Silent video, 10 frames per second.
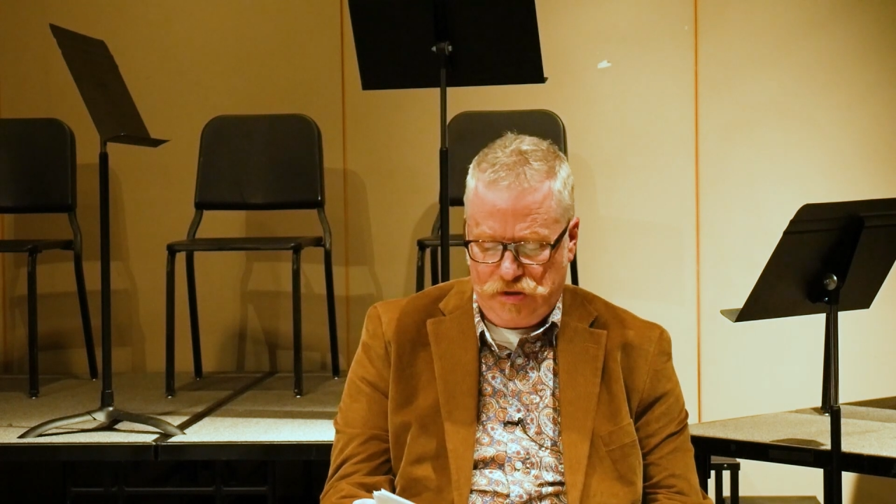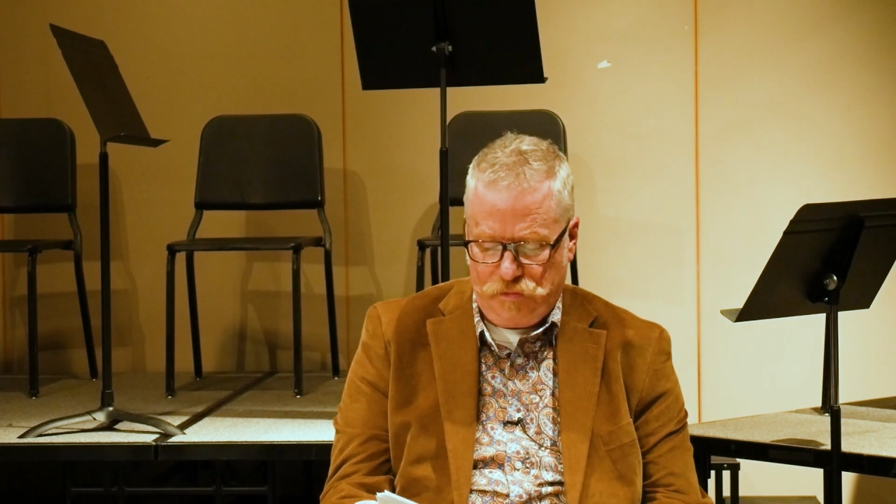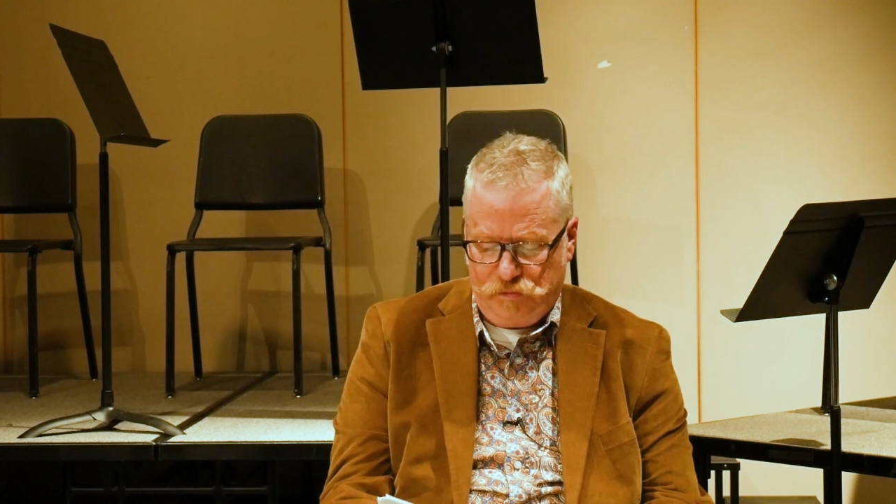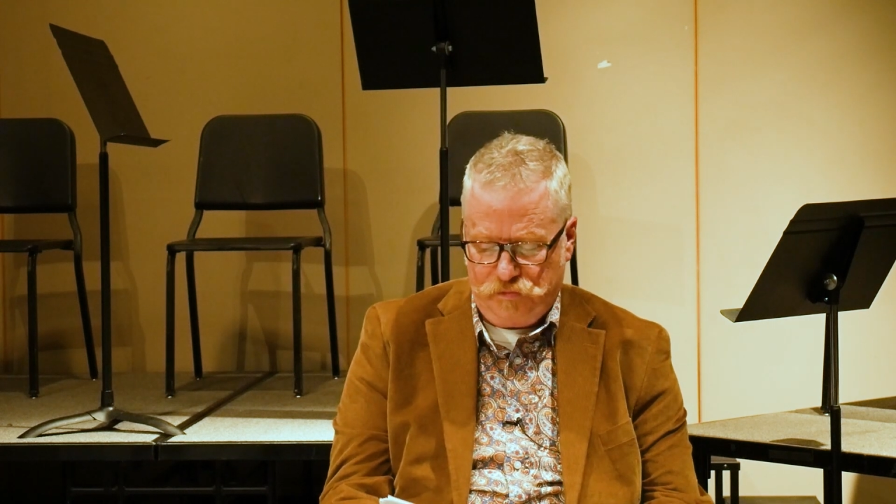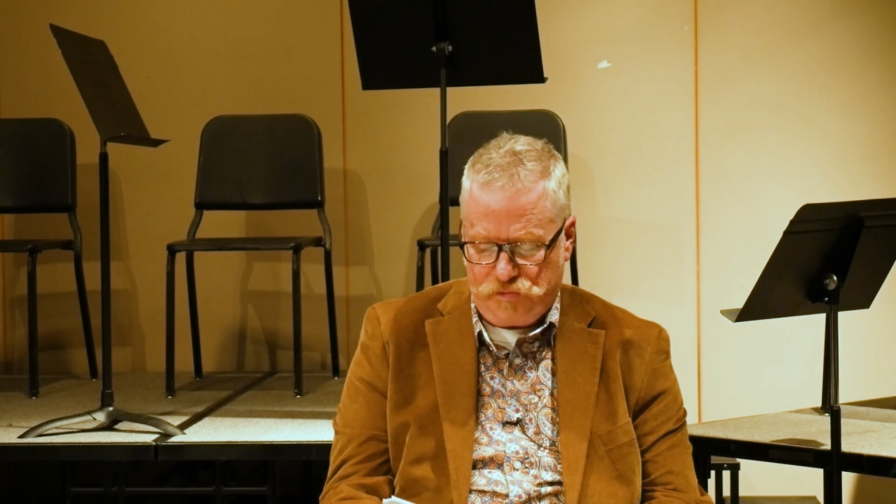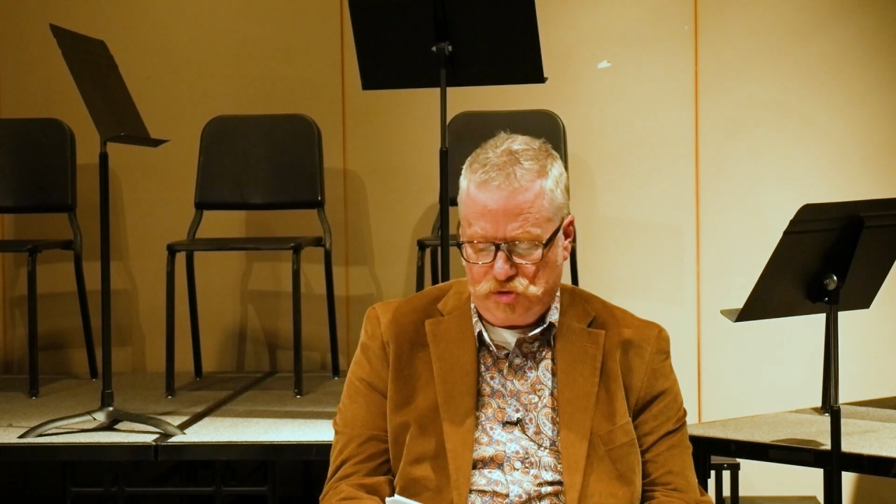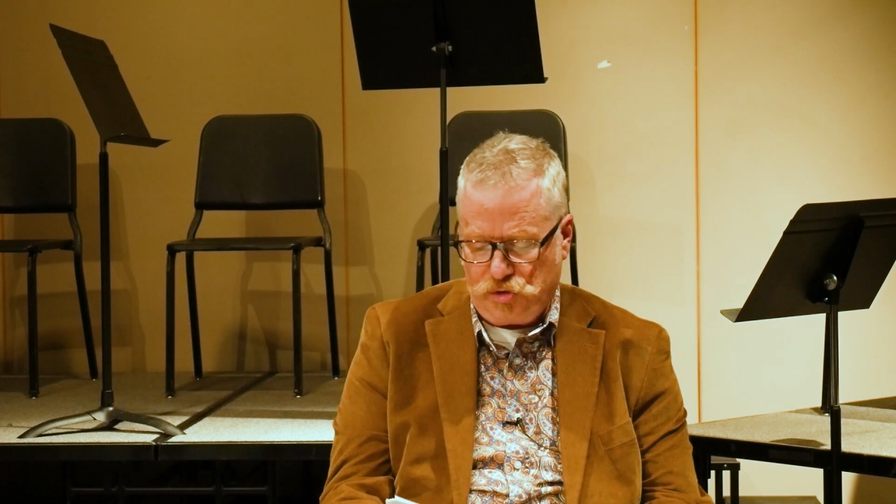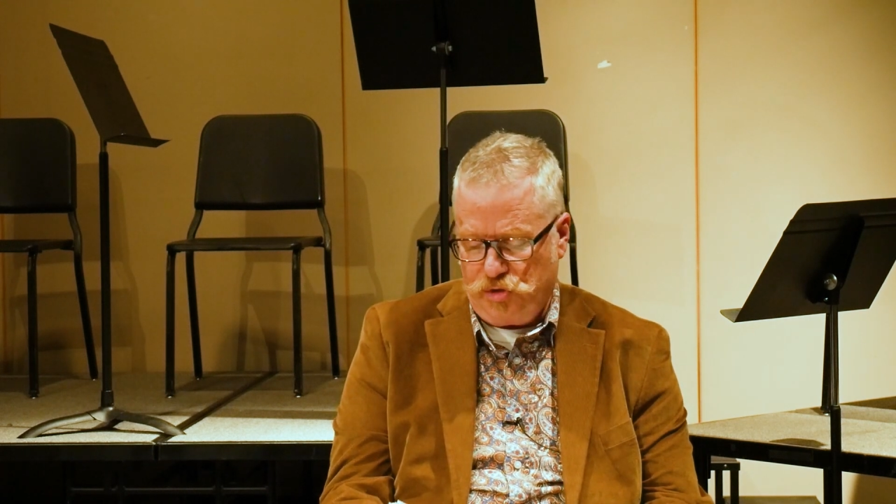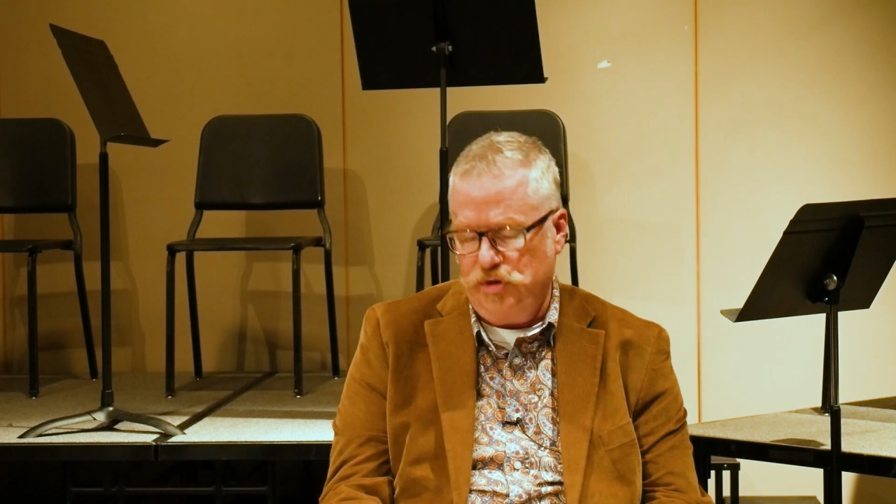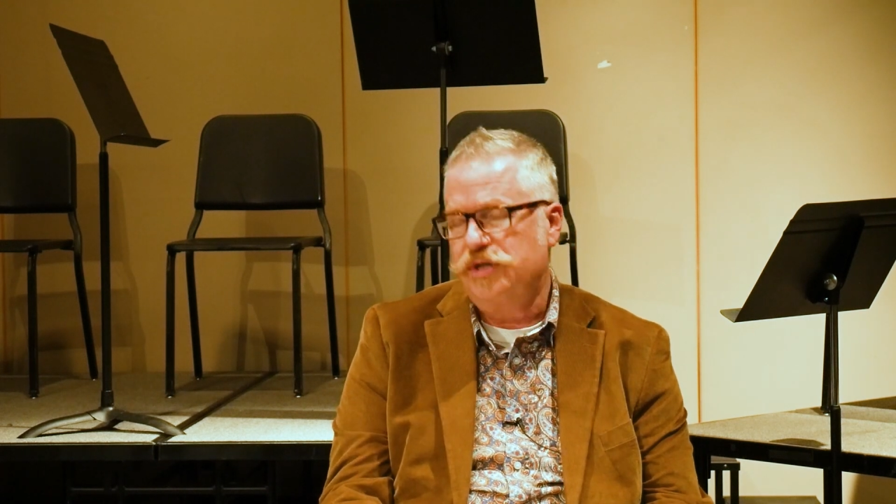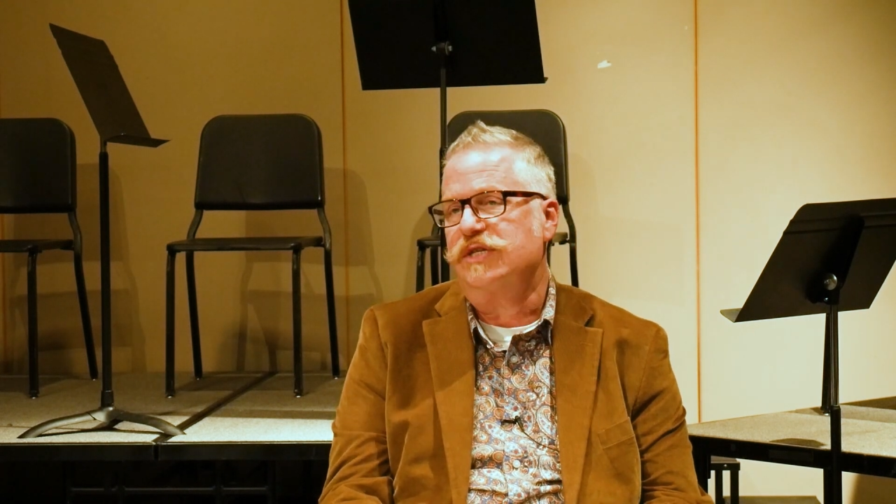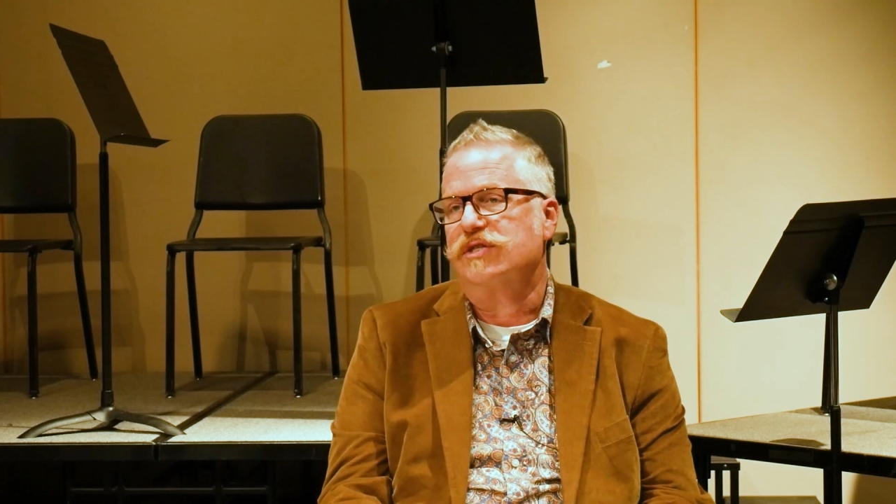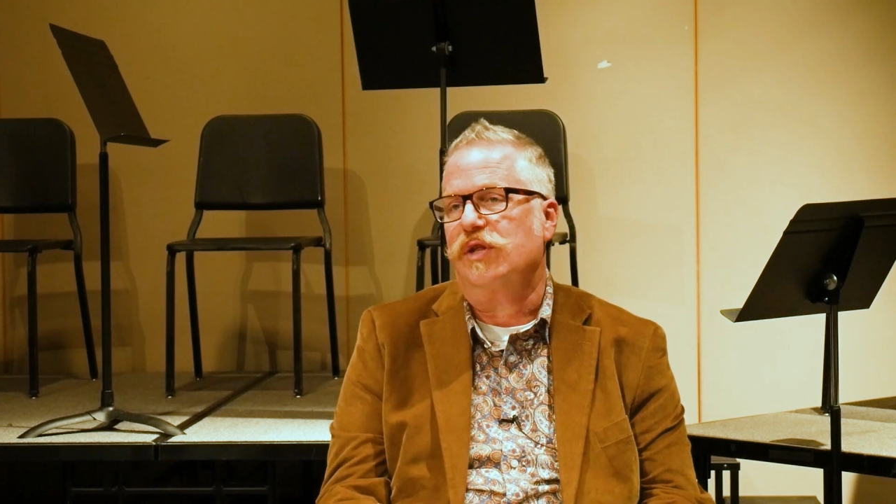him turn his